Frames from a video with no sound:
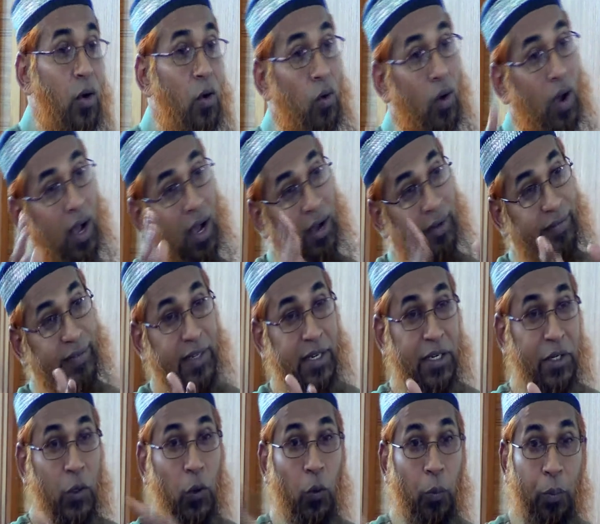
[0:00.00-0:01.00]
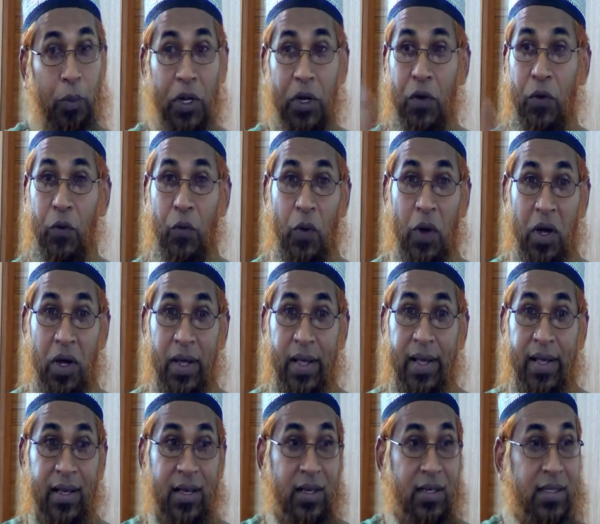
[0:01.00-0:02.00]
or after the opening
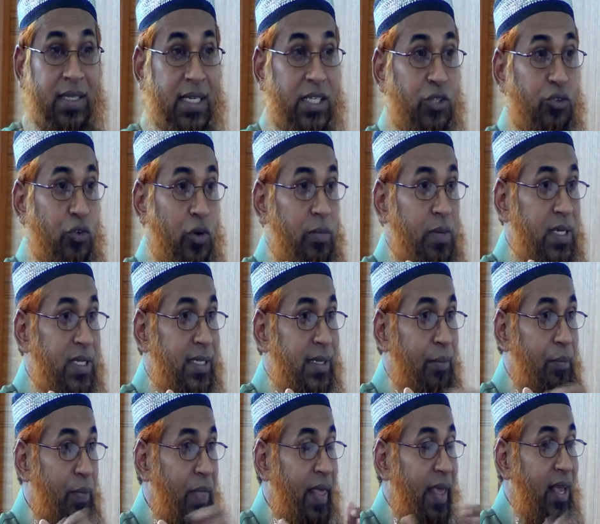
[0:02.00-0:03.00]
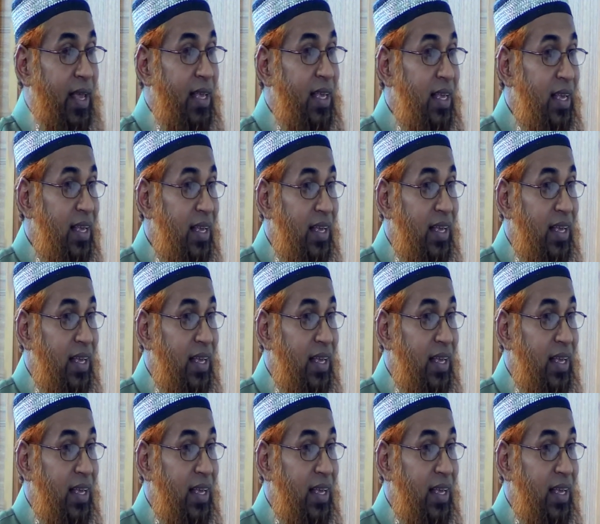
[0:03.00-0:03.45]
door, they scribble something.